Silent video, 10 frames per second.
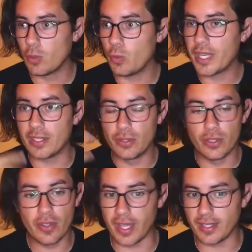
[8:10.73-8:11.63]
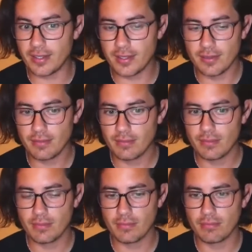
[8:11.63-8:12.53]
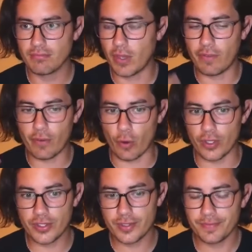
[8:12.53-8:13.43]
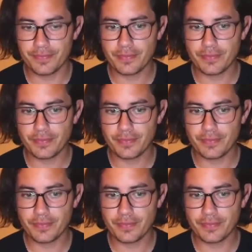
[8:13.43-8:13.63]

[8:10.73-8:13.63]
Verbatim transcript: we can do things, of course,